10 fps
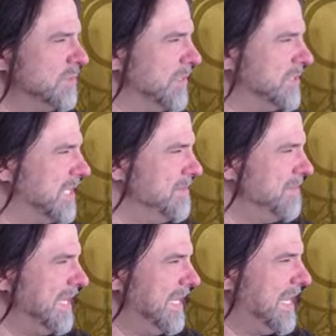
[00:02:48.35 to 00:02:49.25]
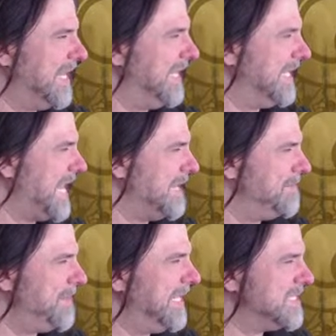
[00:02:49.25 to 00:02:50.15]
which can be any kind
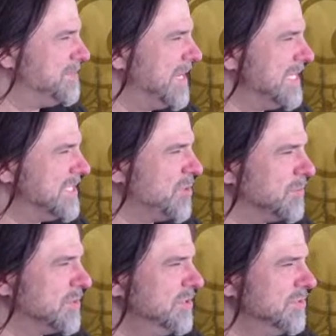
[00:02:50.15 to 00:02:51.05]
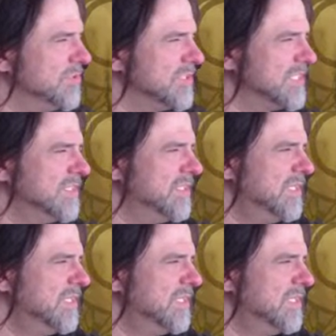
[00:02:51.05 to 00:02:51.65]
of painting supplies, sculptor tools,